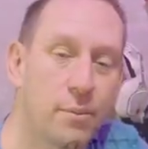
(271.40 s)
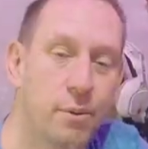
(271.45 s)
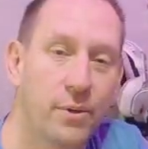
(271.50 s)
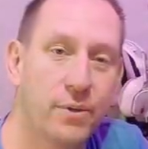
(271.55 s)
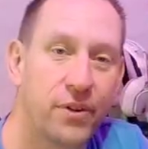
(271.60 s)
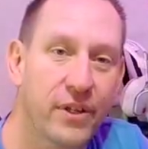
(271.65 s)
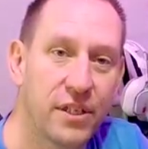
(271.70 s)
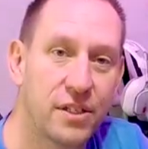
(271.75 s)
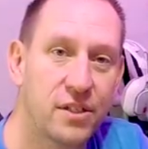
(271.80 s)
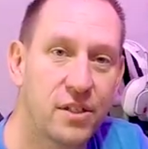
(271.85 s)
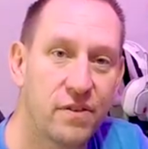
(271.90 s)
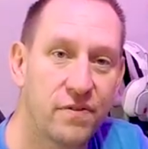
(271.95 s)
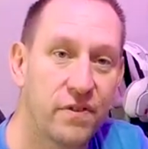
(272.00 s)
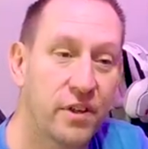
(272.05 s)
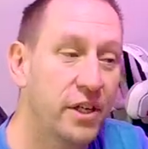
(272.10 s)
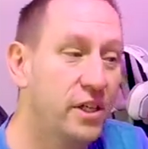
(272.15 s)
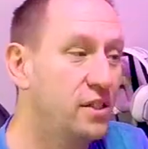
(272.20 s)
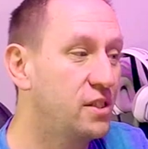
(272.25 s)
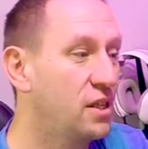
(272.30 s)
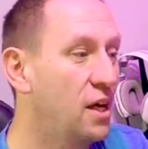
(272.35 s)
about this
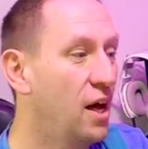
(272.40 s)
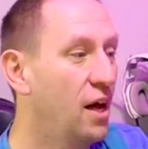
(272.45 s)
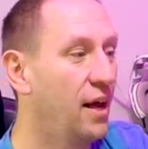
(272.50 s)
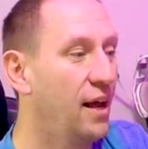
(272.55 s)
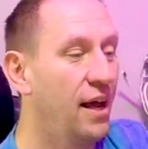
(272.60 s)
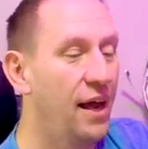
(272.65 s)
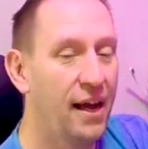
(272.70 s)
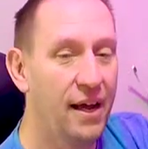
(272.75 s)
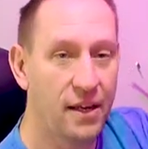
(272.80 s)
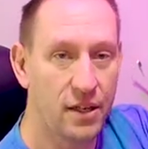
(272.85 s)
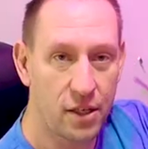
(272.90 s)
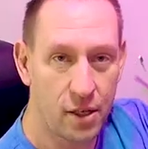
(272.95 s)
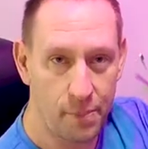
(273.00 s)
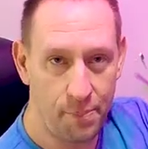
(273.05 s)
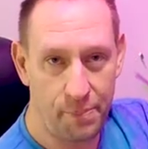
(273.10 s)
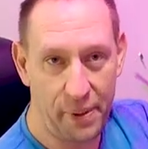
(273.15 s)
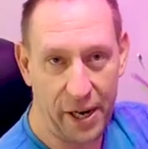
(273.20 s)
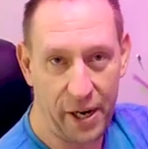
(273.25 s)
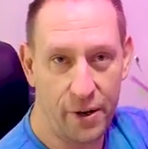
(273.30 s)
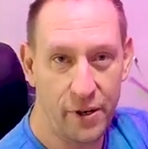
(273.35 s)
device and
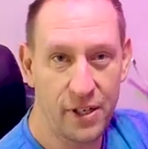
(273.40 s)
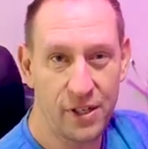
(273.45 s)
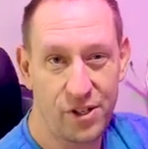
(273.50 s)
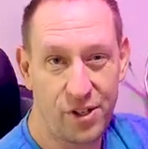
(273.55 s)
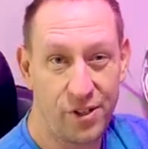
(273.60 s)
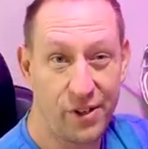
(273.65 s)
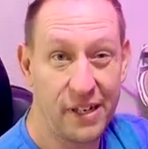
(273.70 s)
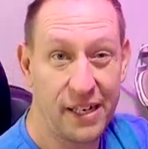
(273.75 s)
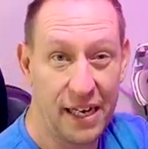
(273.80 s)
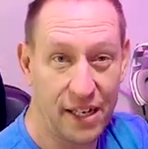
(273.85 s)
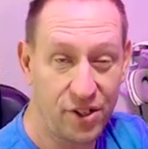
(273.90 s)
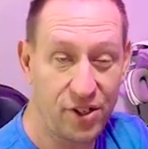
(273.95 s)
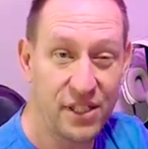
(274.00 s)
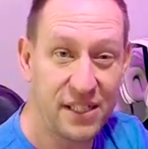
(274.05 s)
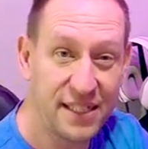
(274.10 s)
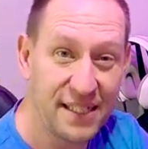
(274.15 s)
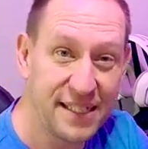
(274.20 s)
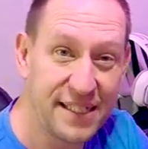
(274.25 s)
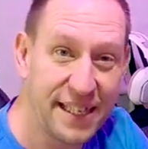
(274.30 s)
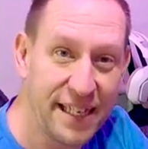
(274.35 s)
compare it so you can actually
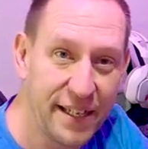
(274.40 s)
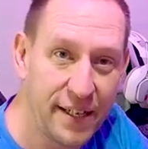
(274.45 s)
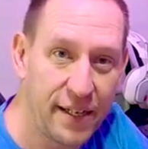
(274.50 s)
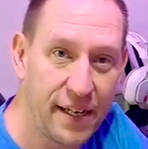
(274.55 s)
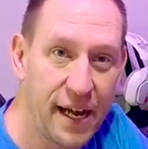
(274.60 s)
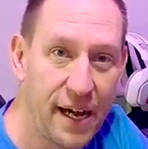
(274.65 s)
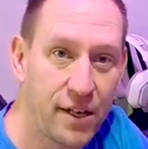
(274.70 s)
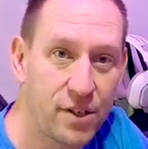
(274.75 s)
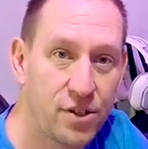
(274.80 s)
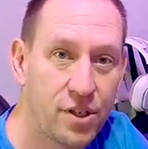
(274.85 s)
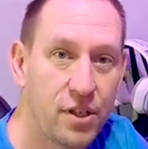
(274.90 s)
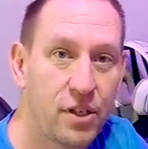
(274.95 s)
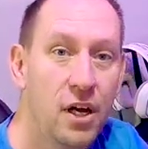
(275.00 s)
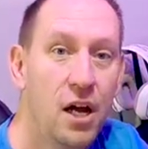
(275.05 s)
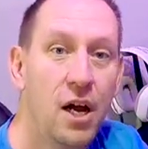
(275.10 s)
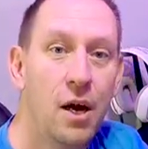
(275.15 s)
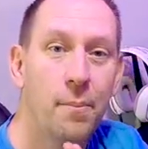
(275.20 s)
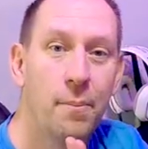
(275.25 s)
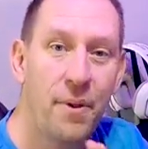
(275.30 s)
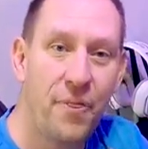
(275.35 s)
see it in action,
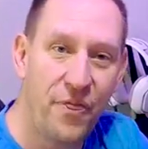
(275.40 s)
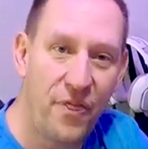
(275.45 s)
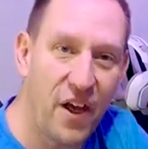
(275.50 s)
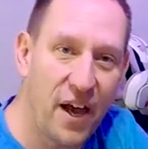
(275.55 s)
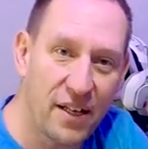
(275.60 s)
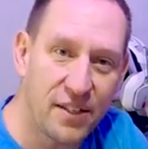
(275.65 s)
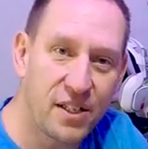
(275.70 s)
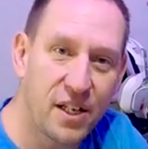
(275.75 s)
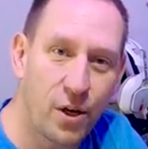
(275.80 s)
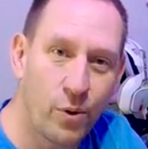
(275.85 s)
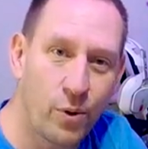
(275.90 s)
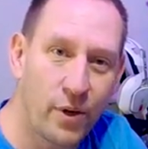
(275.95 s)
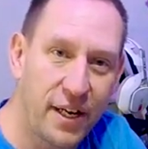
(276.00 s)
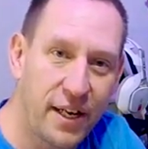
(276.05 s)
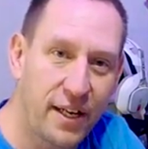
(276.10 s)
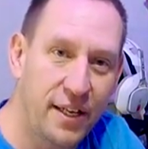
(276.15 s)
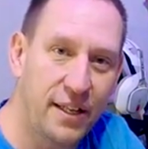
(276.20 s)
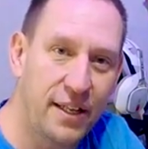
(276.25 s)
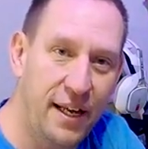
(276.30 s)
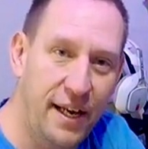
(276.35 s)
but that's how we're
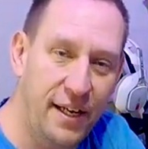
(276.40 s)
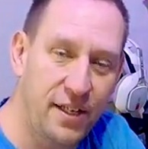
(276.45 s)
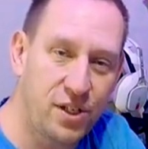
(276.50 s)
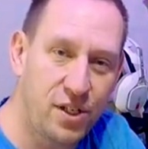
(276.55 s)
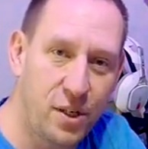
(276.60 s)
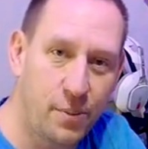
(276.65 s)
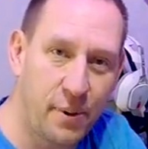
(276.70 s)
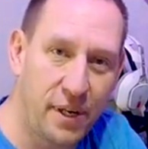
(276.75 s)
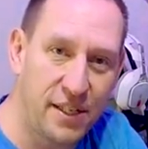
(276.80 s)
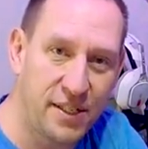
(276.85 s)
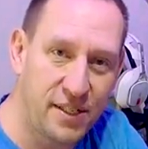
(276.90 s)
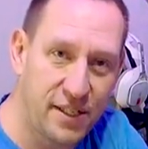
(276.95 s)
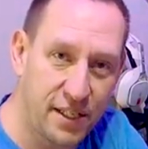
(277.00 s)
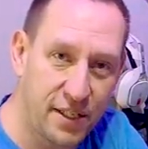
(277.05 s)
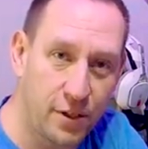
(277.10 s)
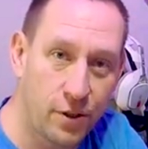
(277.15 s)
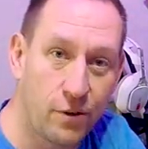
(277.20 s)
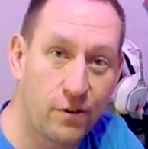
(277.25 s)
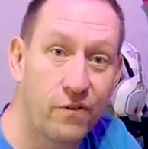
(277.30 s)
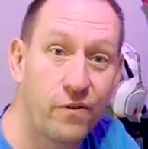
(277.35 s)
getting the HDMI
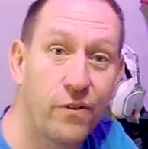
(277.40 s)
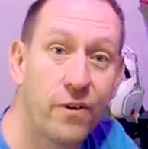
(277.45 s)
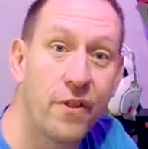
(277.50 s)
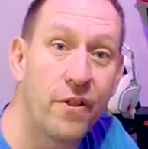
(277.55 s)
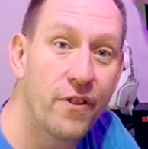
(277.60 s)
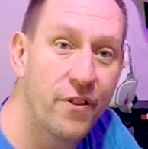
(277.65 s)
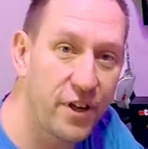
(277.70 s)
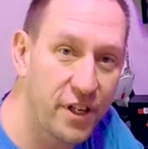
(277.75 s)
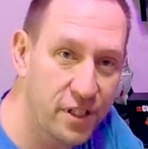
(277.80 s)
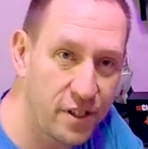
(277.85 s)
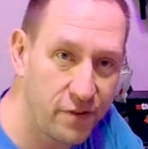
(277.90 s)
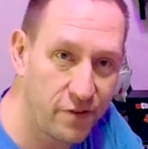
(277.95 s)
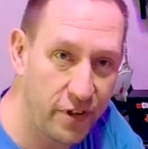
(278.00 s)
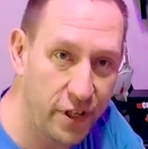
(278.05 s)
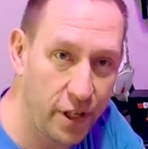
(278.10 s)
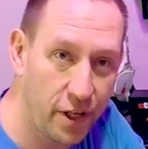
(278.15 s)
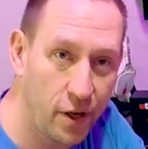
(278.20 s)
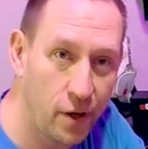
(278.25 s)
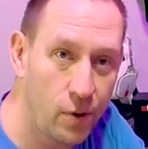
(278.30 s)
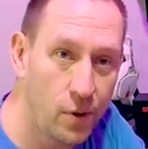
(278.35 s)
signal for this
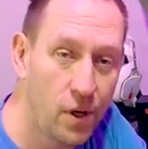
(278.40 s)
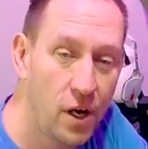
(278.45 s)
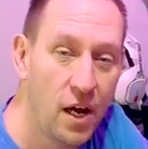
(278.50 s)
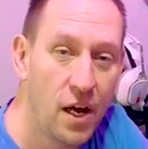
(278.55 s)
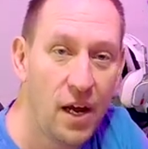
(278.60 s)
video.